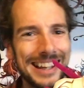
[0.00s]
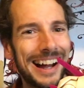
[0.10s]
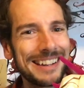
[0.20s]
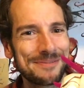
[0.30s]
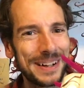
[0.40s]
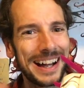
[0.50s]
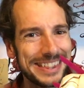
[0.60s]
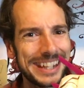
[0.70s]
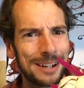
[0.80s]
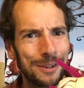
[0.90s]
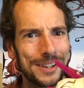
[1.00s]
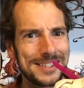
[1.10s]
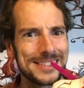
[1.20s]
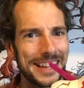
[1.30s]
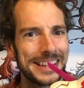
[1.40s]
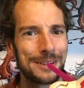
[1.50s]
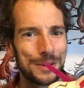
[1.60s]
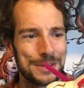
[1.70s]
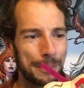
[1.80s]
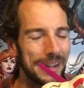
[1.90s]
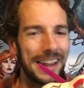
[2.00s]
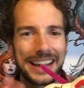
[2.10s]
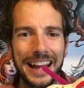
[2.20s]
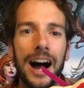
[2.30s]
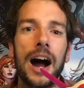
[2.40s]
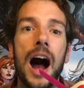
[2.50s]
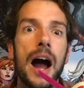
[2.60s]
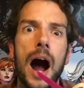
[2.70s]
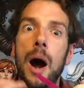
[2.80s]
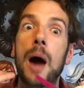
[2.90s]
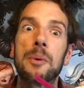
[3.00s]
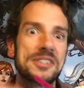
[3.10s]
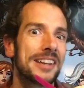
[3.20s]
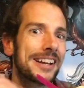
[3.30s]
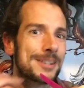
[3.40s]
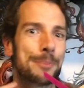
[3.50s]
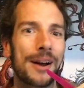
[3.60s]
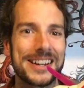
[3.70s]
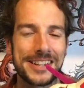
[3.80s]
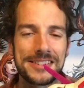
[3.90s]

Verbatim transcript: I, I think it was. I think it was. But, like, I, I, I wasn't, like, surprised.